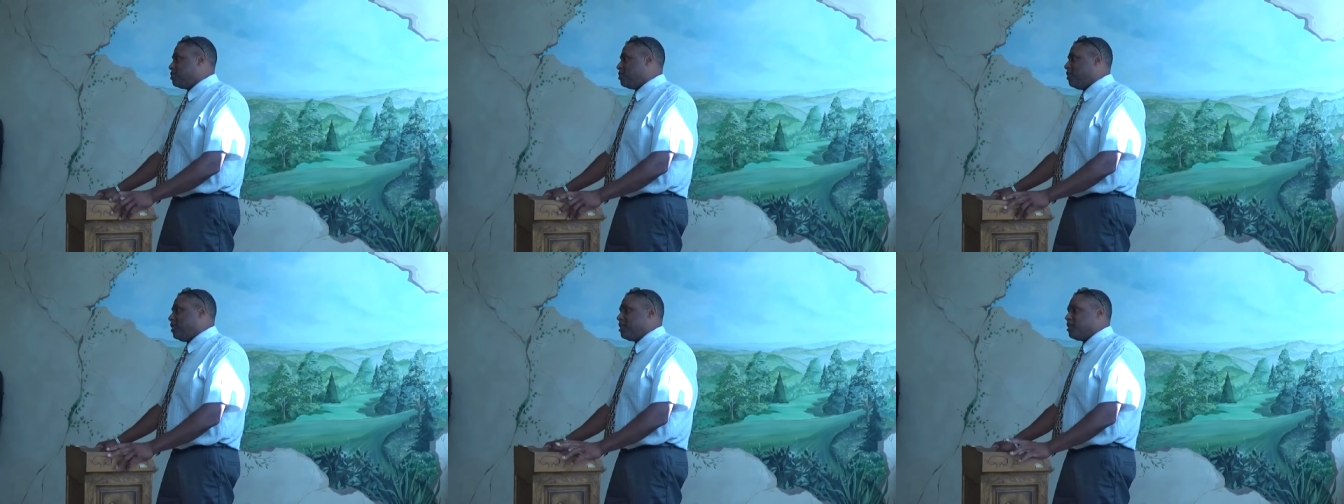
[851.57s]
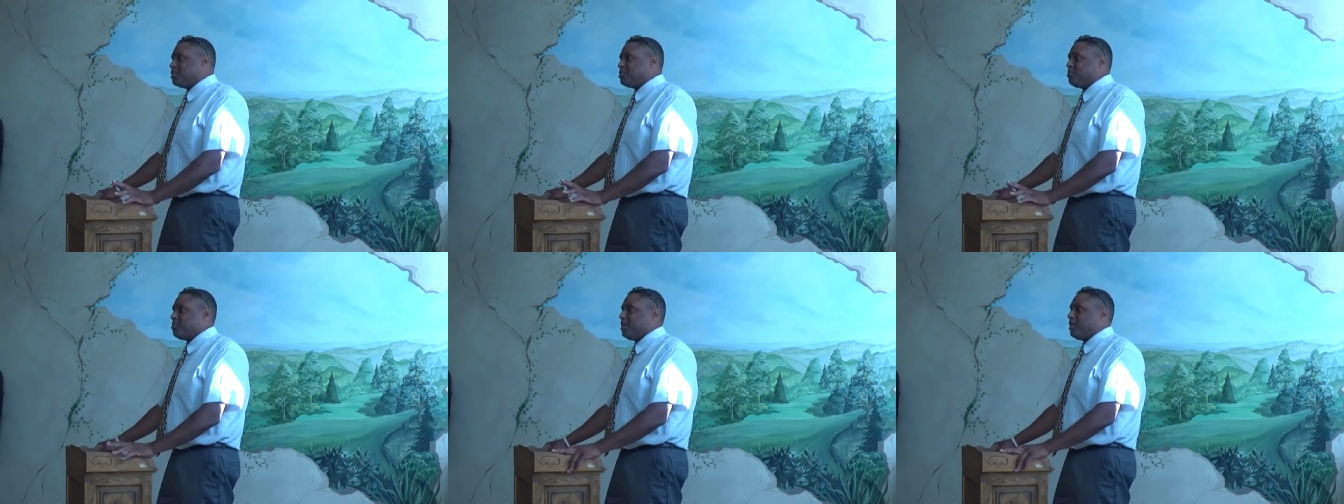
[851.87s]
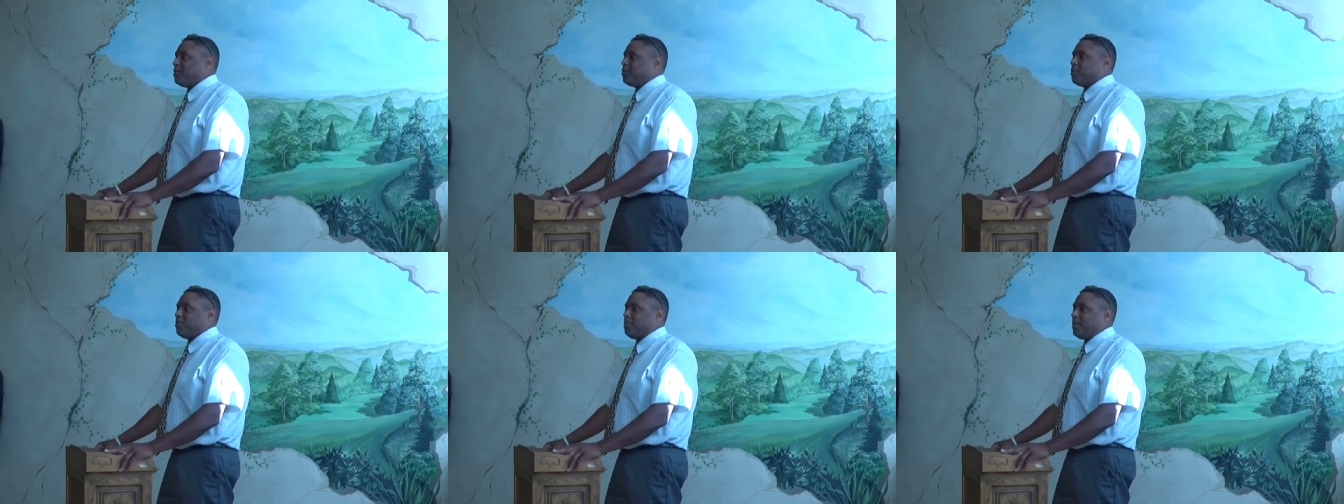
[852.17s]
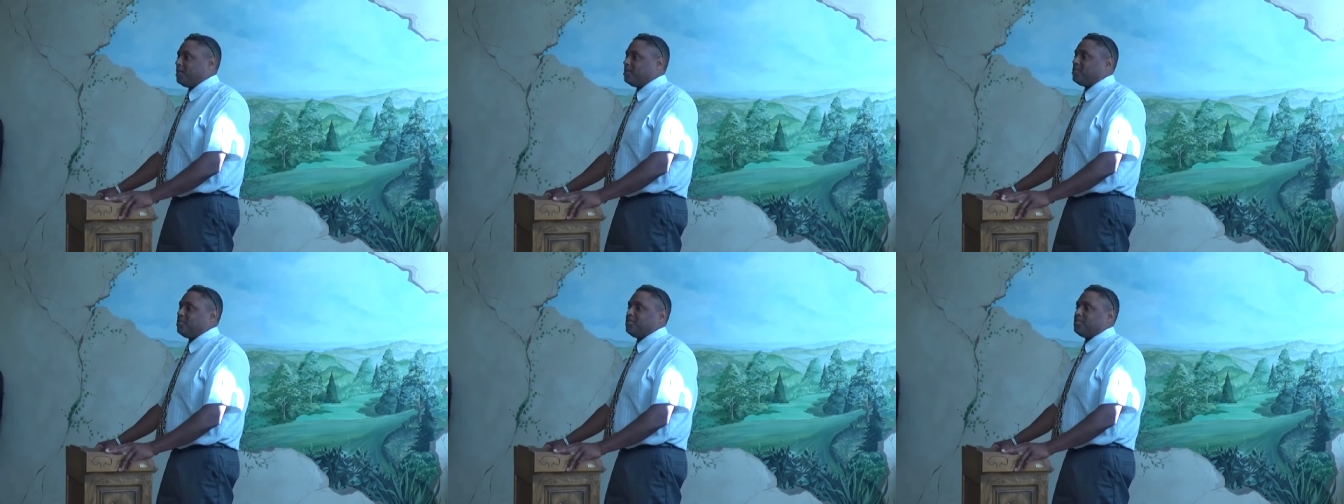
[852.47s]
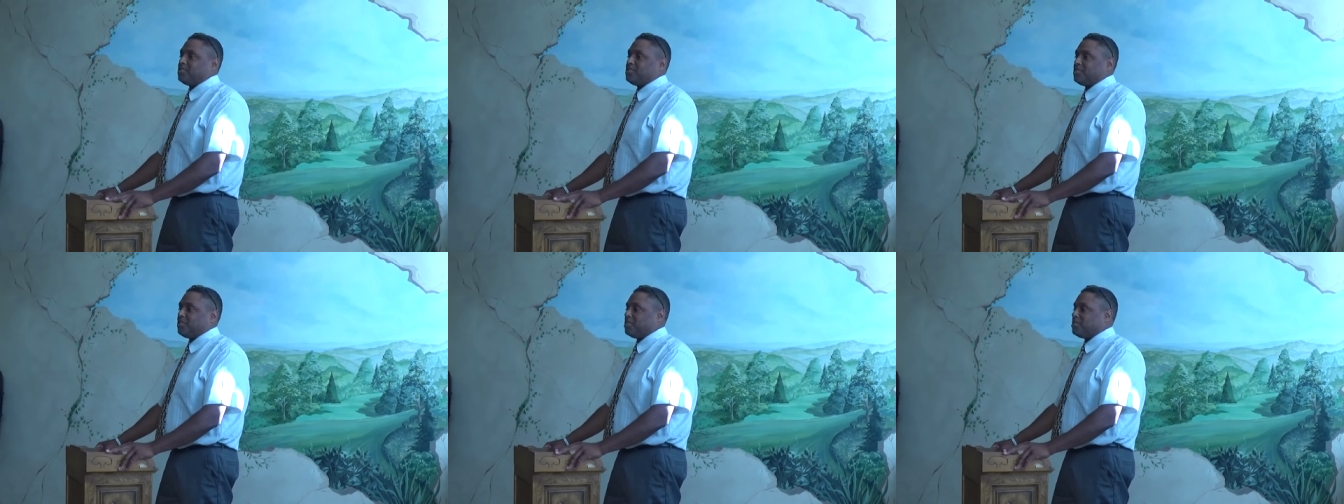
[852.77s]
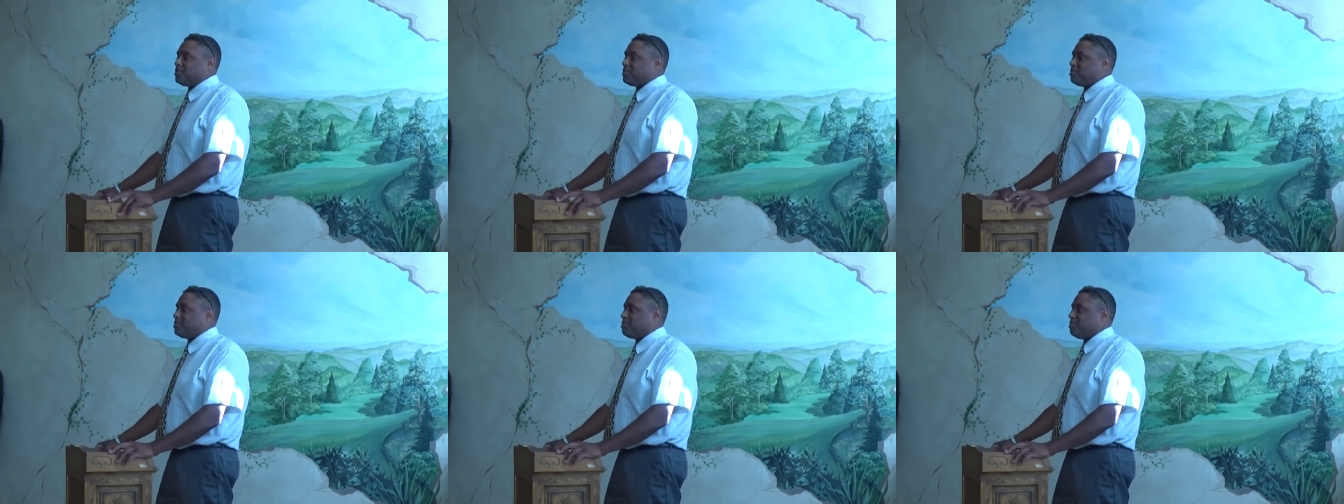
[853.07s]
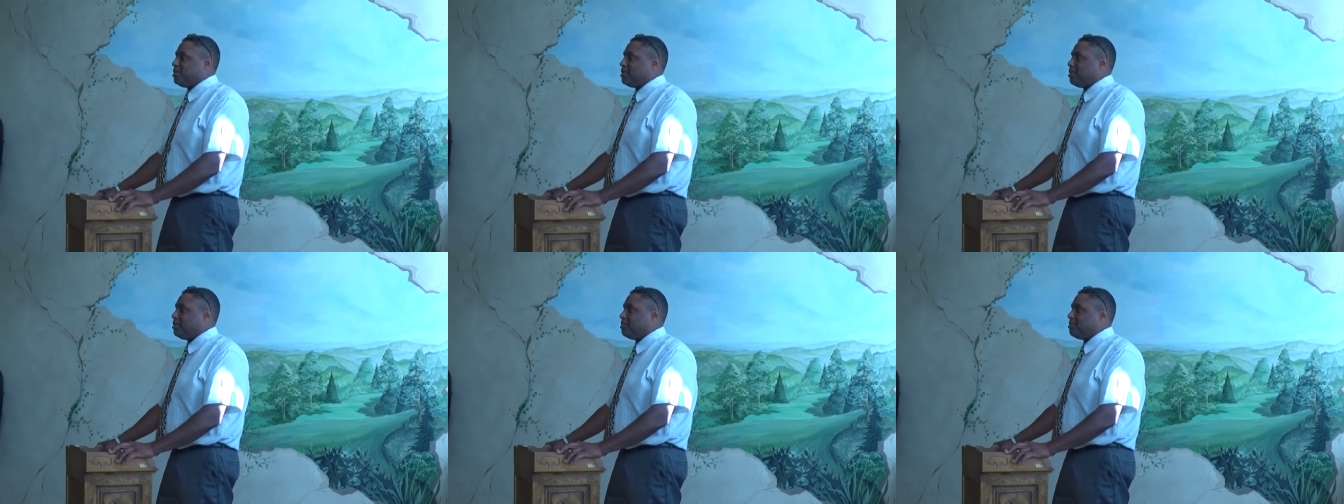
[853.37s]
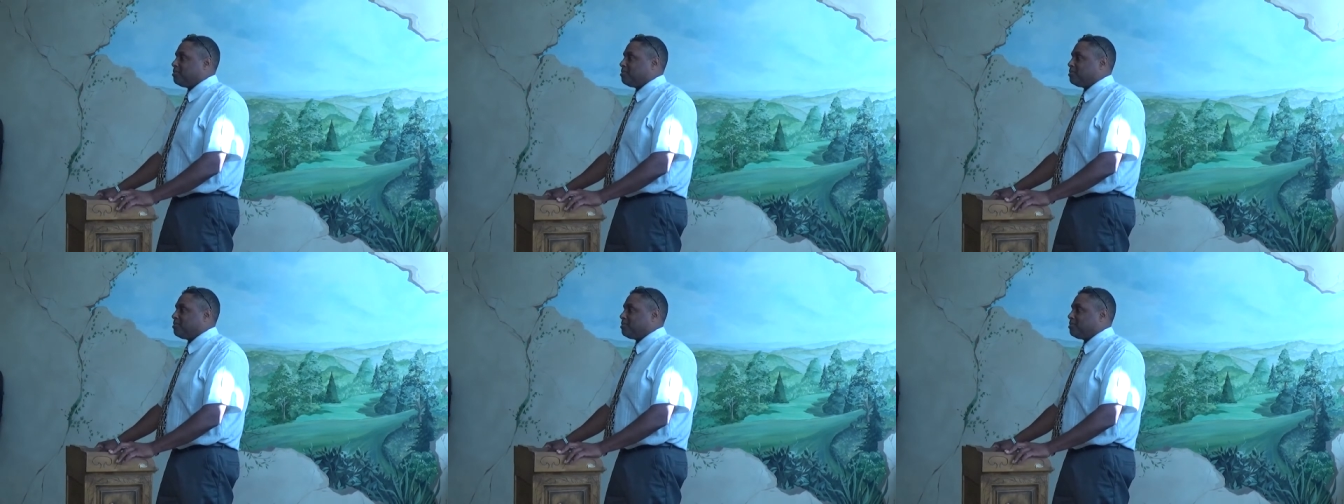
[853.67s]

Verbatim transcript: know how to explain a repent of your sins, you know,